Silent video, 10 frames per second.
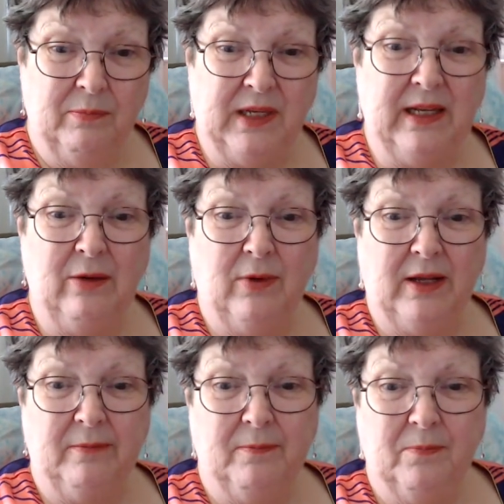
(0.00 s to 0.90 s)
But
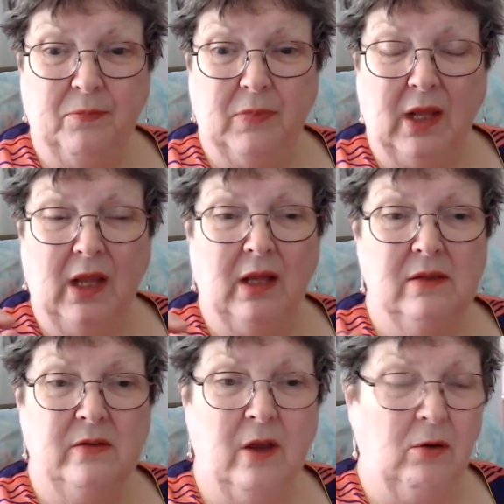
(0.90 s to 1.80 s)
anyway,
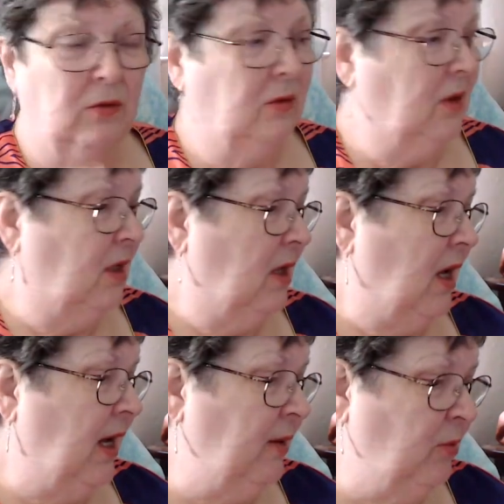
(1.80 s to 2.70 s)
so
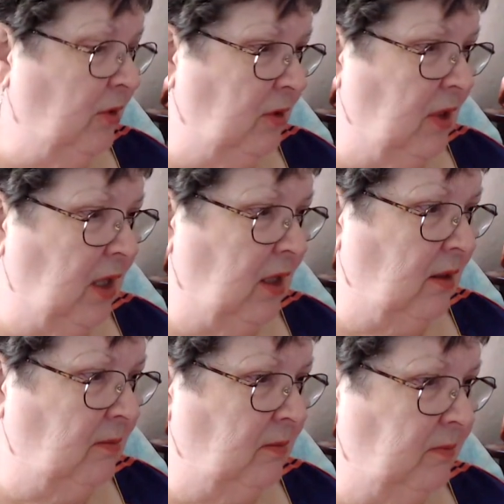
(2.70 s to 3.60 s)
I will
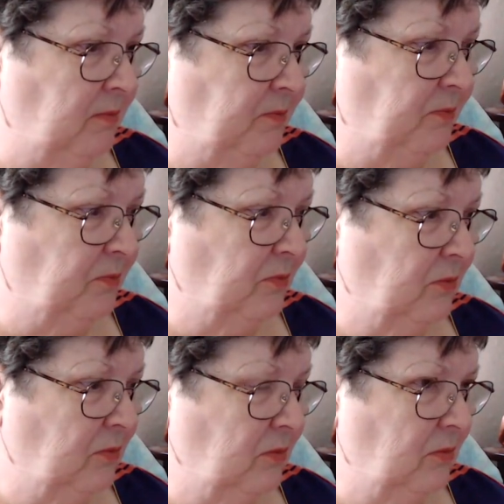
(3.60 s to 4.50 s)
um,
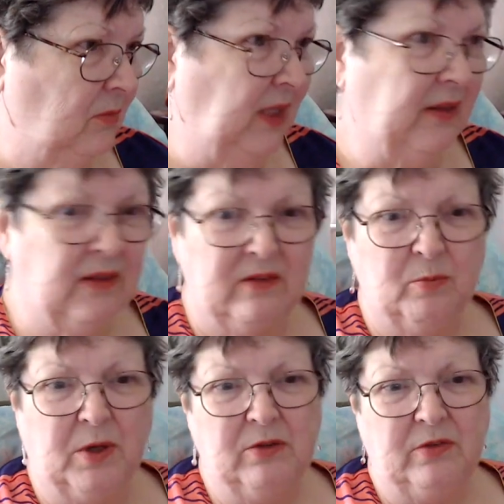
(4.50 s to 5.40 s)
get this
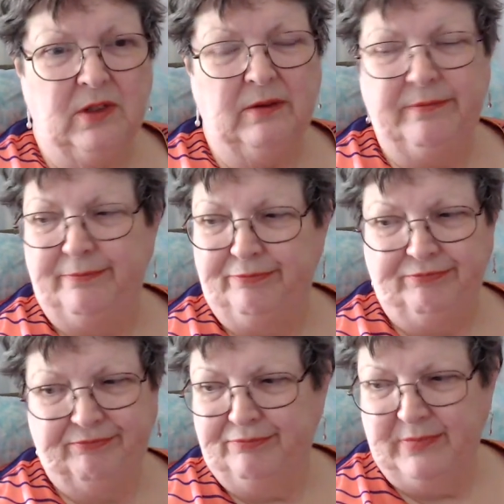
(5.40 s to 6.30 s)
posted.
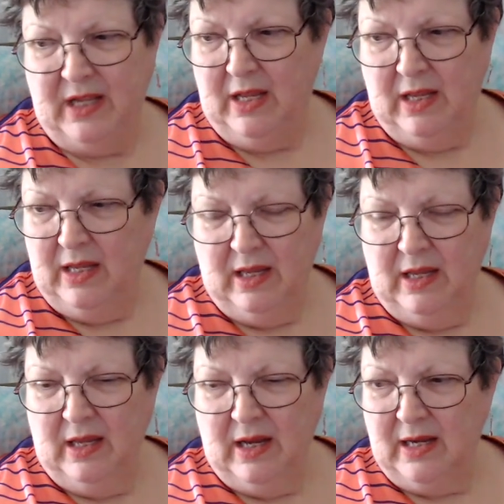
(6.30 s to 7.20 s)

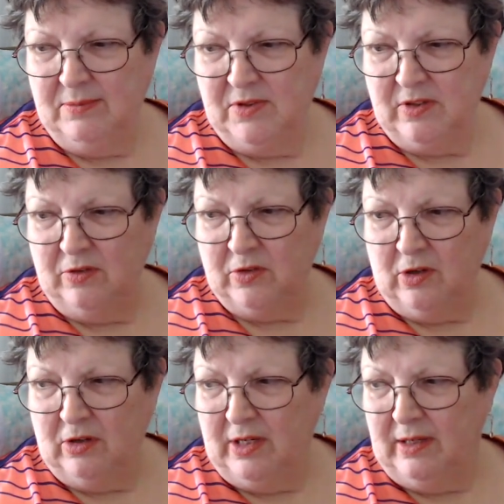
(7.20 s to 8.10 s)
I'm so
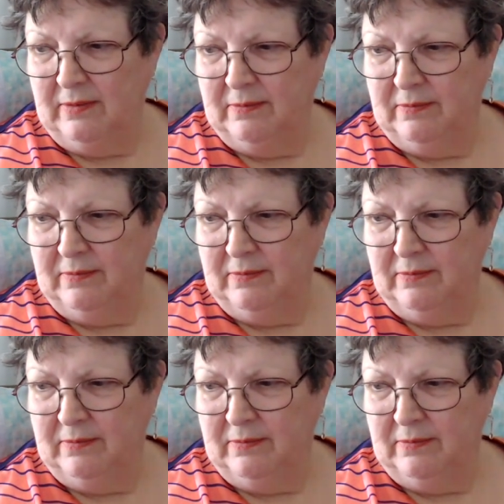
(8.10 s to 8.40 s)
sorry,